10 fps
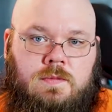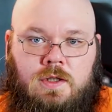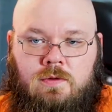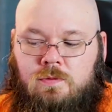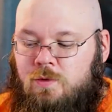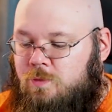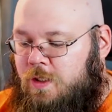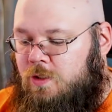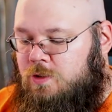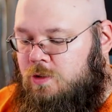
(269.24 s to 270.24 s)
the old boot
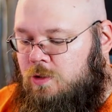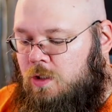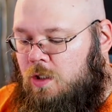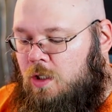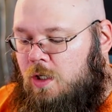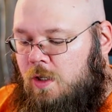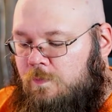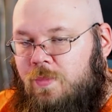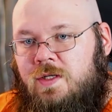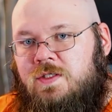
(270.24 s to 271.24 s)
manager.
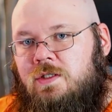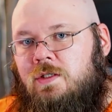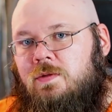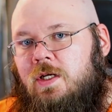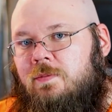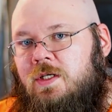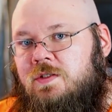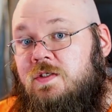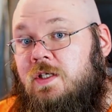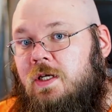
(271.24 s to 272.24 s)
Basically what that
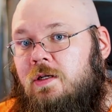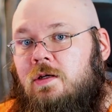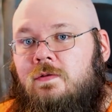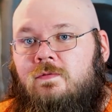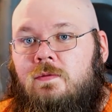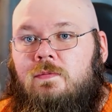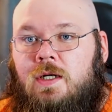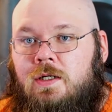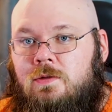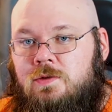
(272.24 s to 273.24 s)
means is the handoff from
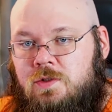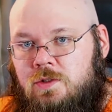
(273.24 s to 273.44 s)
BIOS